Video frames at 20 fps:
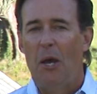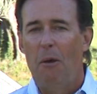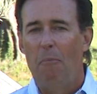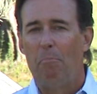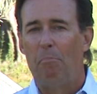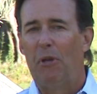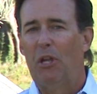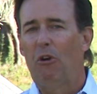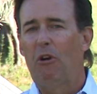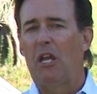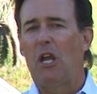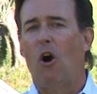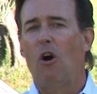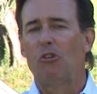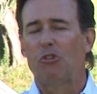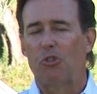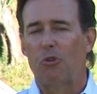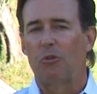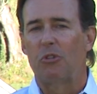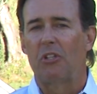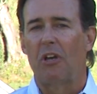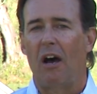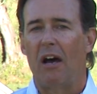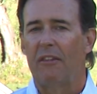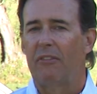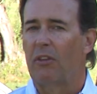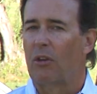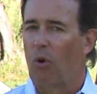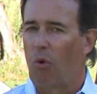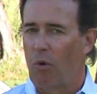Beery also
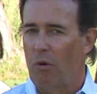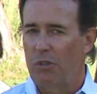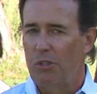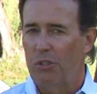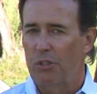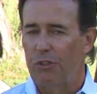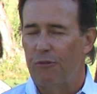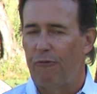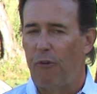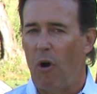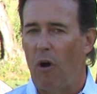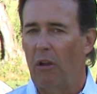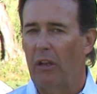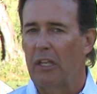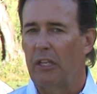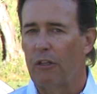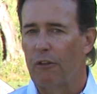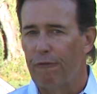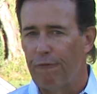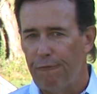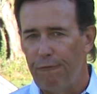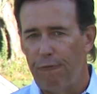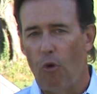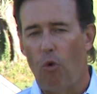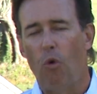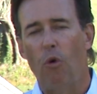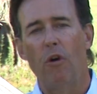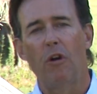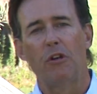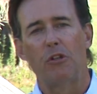taught that horses fall into
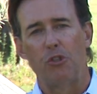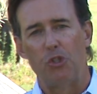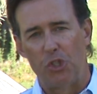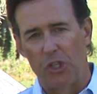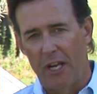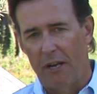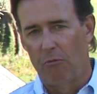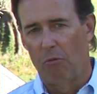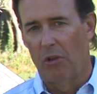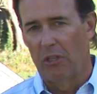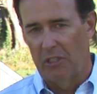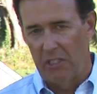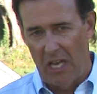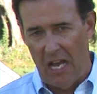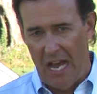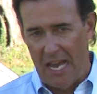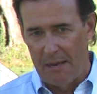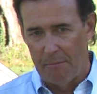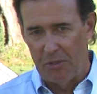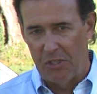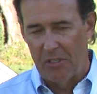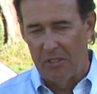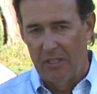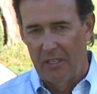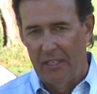4 general types.